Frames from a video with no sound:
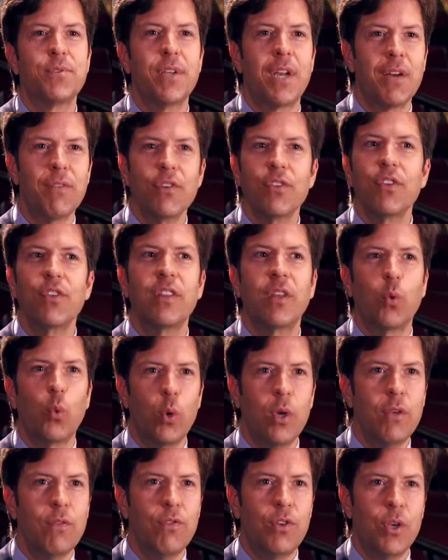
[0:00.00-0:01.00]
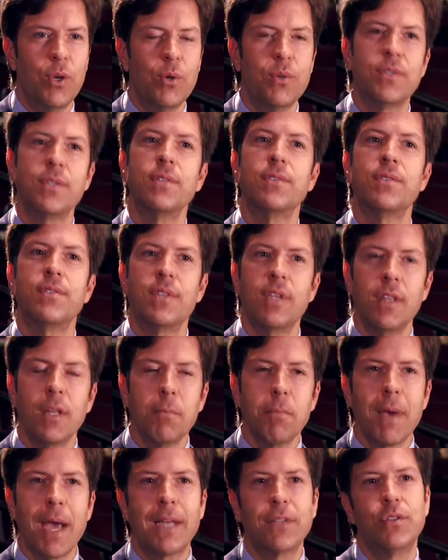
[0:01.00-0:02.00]
and everything that we've used and send them
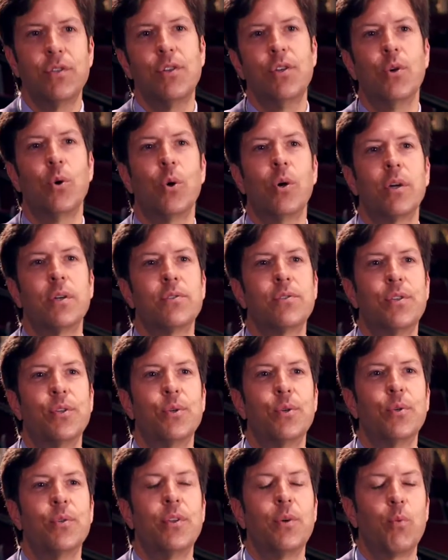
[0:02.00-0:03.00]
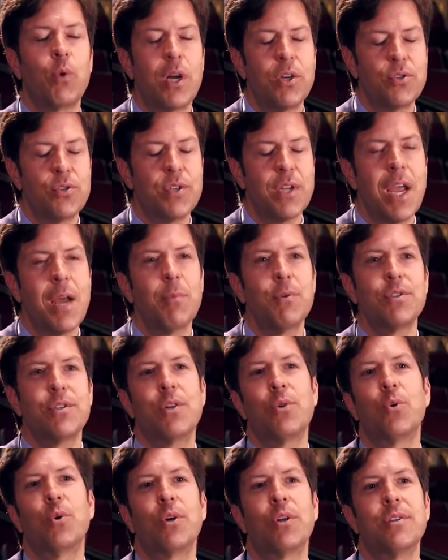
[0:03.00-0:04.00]
back to New York to the Rodgers and Hammerstein
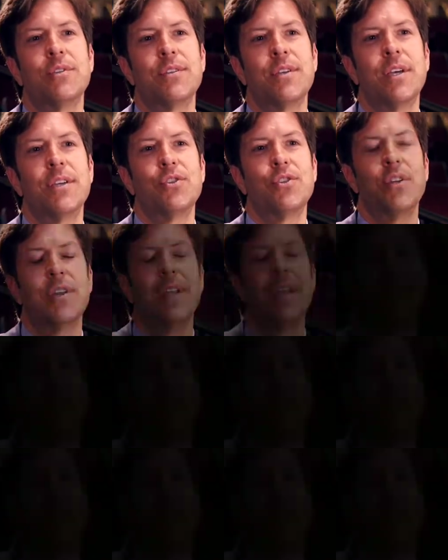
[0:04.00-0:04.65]
organization.